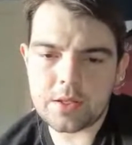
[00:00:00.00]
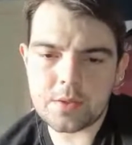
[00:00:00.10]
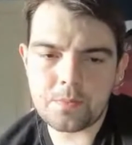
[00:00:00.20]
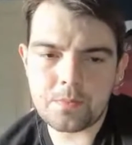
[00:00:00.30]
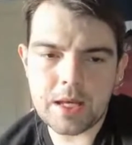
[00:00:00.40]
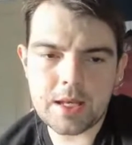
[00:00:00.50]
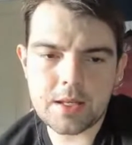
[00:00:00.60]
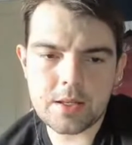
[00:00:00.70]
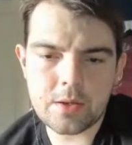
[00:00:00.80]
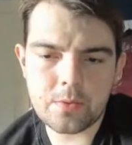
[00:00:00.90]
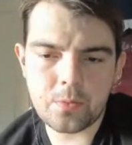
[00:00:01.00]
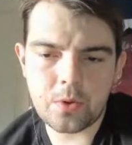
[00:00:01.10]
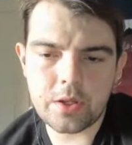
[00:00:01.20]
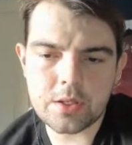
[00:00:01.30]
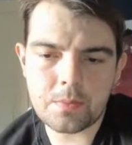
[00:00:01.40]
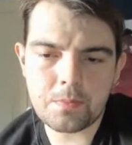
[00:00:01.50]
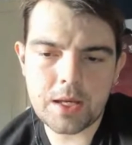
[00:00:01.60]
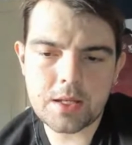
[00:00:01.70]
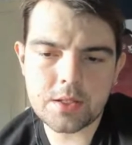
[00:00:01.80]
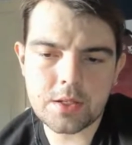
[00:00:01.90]
amazing. It's
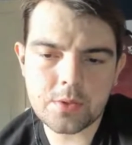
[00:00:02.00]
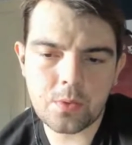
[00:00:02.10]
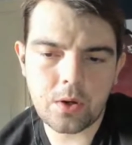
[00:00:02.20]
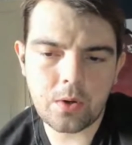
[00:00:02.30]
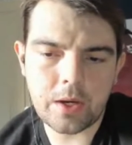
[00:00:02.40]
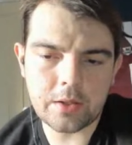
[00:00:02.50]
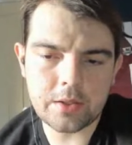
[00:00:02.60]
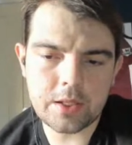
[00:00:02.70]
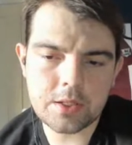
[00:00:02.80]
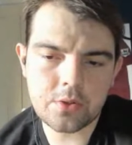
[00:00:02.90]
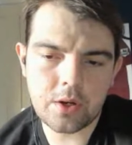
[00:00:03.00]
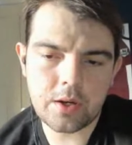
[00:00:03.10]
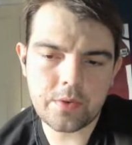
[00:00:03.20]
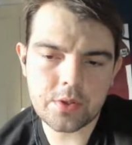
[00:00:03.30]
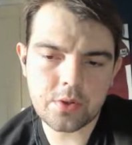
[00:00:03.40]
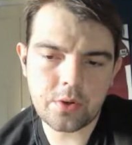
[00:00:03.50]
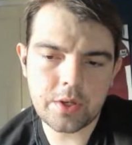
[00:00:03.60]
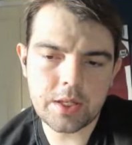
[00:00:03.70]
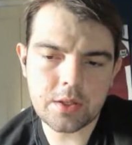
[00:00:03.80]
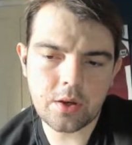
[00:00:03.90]
amazing as well these drivers got
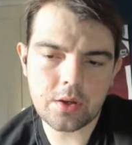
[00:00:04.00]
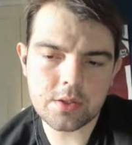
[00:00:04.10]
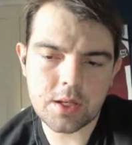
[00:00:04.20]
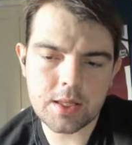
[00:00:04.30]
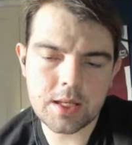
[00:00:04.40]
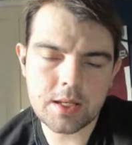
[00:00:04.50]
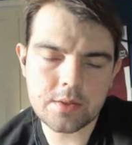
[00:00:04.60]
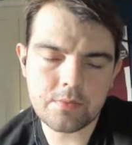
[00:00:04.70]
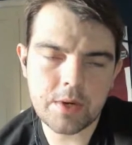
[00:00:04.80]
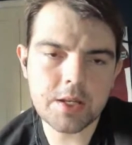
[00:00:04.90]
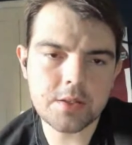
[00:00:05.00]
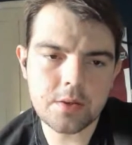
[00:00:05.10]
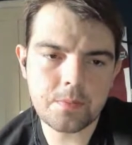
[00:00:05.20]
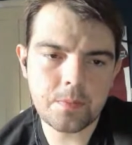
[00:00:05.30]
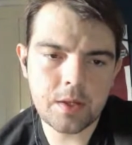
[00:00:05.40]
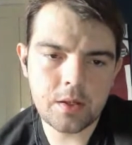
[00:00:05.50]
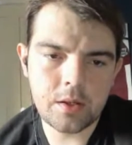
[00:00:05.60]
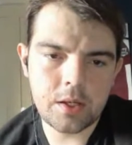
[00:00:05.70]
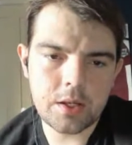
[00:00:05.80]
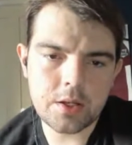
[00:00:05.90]
in cars like these and raced them
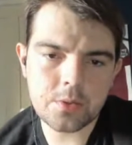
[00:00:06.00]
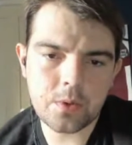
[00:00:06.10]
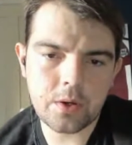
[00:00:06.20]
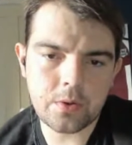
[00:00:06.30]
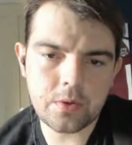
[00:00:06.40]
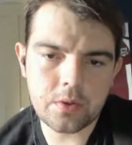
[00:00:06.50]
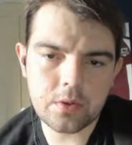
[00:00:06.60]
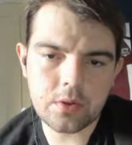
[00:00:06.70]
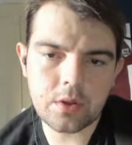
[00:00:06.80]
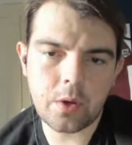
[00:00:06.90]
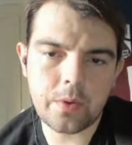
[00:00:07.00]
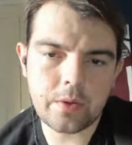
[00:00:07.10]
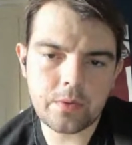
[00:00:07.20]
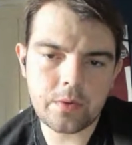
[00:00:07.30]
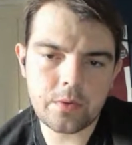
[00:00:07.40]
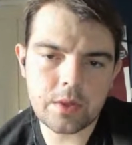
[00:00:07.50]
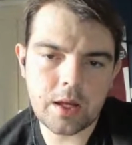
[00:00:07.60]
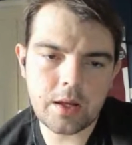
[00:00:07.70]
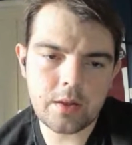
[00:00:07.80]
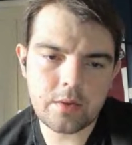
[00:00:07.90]
as well, knowing
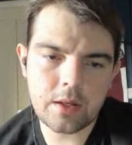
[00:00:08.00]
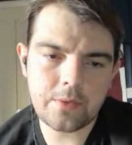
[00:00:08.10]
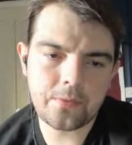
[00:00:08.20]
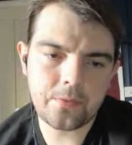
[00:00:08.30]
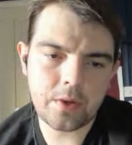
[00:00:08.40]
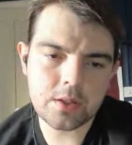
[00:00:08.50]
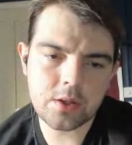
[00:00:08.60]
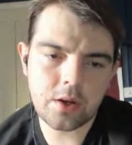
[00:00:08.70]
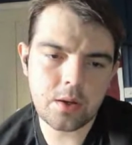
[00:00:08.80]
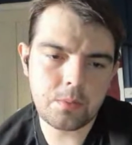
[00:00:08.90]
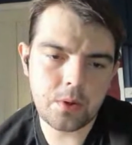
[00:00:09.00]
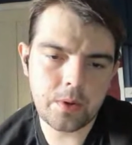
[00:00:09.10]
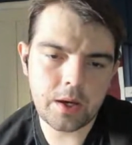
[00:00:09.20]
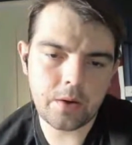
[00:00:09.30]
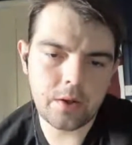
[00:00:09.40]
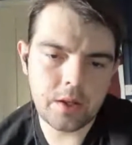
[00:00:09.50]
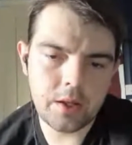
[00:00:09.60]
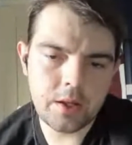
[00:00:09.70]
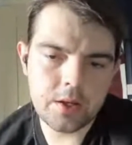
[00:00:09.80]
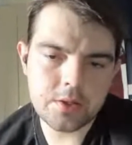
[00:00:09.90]
that if a tire blew out,
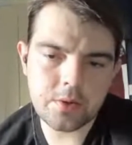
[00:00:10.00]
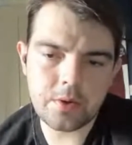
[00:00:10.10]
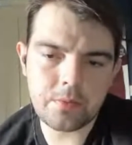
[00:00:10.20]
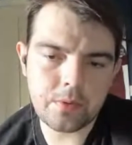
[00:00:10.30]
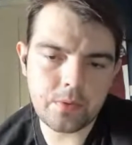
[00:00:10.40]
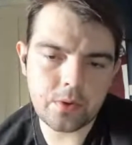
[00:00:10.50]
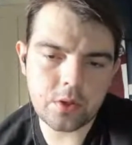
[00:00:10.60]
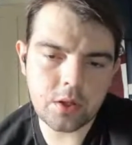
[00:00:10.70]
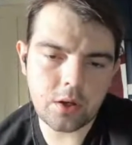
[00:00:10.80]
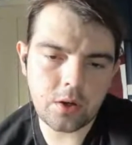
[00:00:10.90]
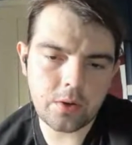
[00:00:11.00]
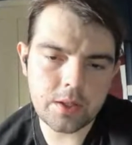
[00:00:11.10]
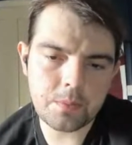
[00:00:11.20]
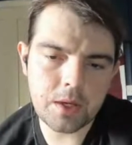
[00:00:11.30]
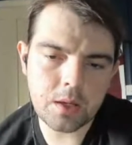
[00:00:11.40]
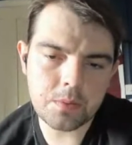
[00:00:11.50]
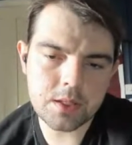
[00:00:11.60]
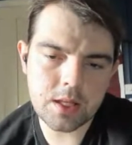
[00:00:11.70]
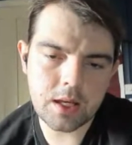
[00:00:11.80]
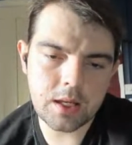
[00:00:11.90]
something went on the car, they make a
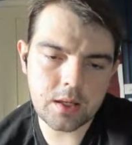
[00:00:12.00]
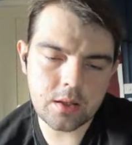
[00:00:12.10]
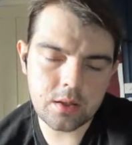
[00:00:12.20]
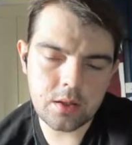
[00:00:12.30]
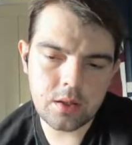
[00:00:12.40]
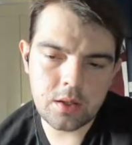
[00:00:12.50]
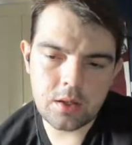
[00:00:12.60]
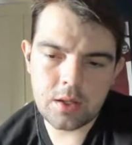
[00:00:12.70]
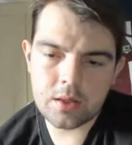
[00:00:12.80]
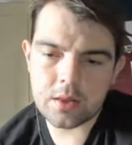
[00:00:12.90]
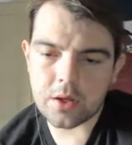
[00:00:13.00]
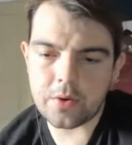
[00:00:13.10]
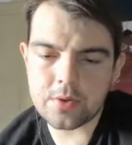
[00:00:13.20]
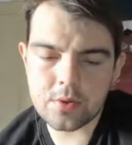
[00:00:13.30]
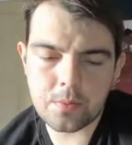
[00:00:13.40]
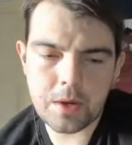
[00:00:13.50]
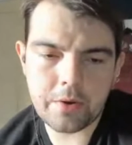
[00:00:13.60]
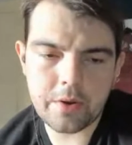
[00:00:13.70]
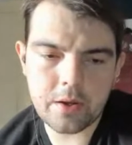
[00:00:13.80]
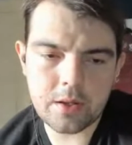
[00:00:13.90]
mistake, they go into a
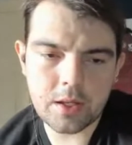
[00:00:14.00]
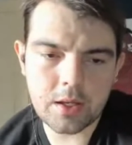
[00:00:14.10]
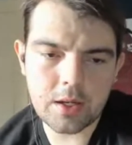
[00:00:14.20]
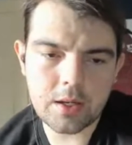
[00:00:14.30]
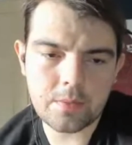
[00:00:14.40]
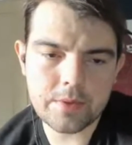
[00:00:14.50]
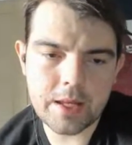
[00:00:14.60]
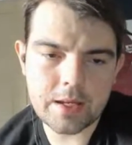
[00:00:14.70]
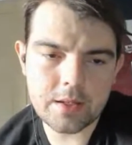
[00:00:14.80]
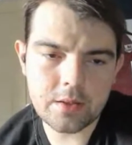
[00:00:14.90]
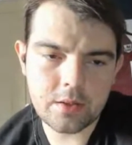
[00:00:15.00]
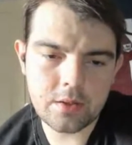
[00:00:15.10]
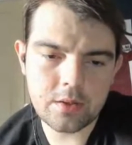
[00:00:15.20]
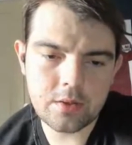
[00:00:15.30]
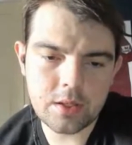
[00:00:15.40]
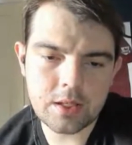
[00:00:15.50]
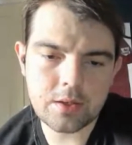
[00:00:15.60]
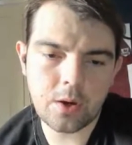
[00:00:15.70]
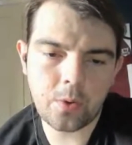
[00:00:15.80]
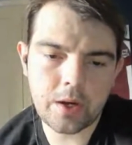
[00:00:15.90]
barrier and they can end up dead
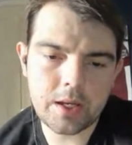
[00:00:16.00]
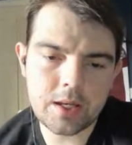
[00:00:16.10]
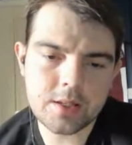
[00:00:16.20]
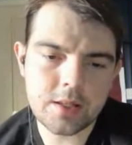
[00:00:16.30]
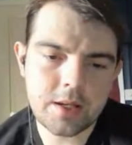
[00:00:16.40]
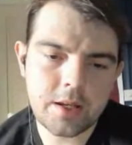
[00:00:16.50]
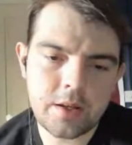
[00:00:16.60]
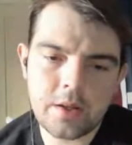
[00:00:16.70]
quite easily.